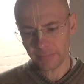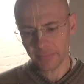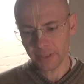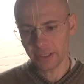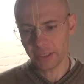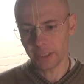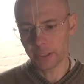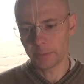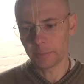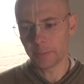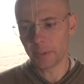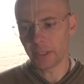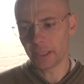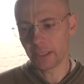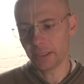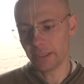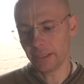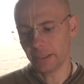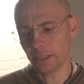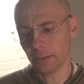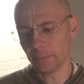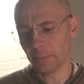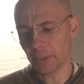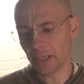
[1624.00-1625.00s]
in
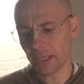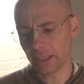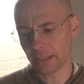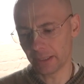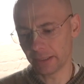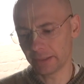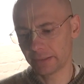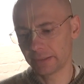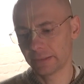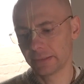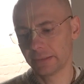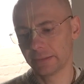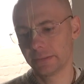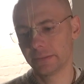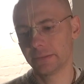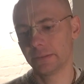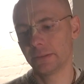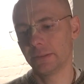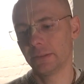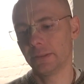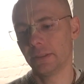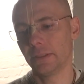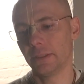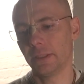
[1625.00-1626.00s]
Bharat,
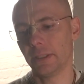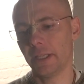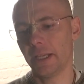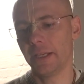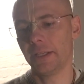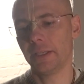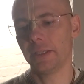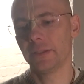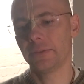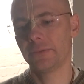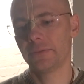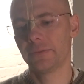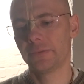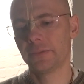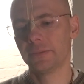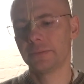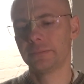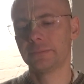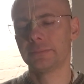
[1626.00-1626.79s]
the land of